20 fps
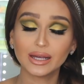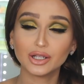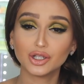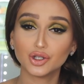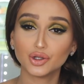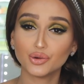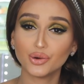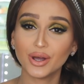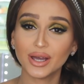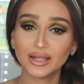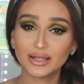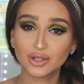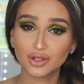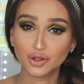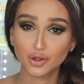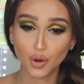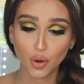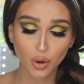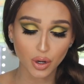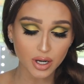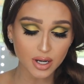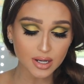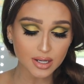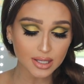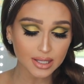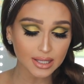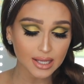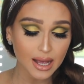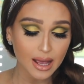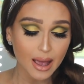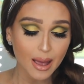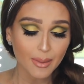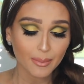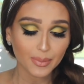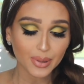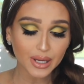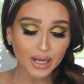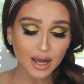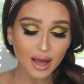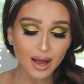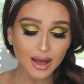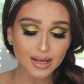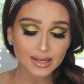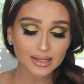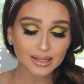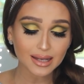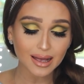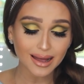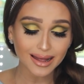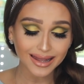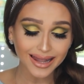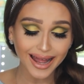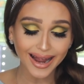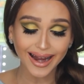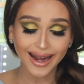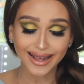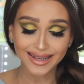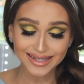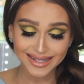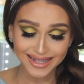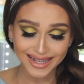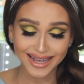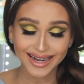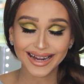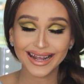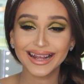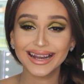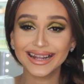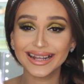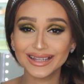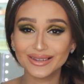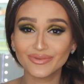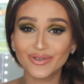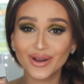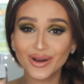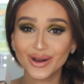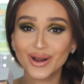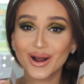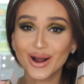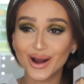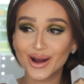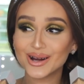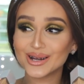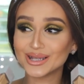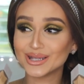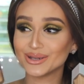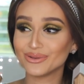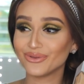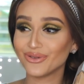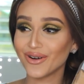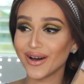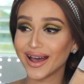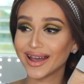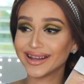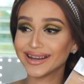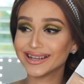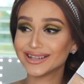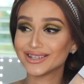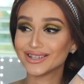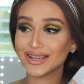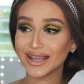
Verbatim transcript: they do hit stores, because like I said, it is very hard to find a